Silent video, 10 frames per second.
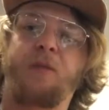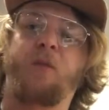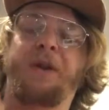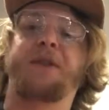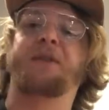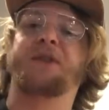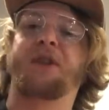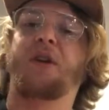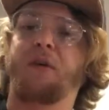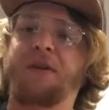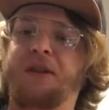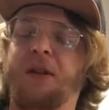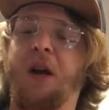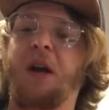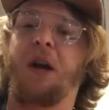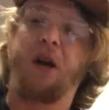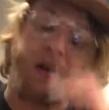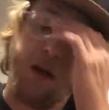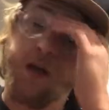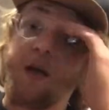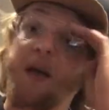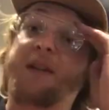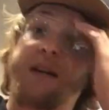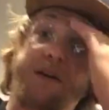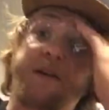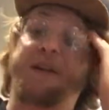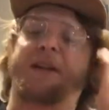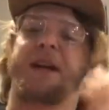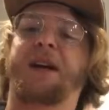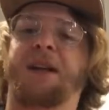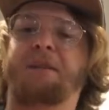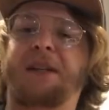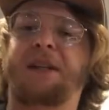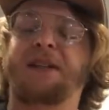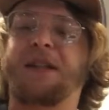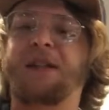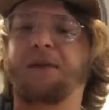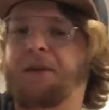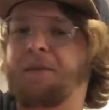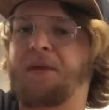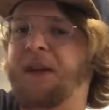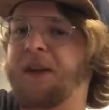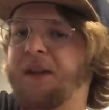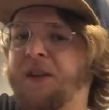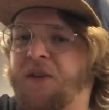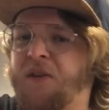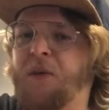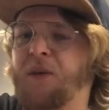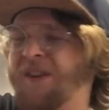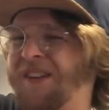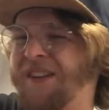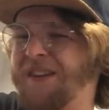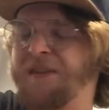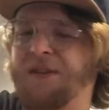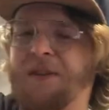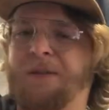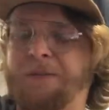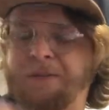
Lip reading: what those notes are down in your head, because then you can play any chord easily.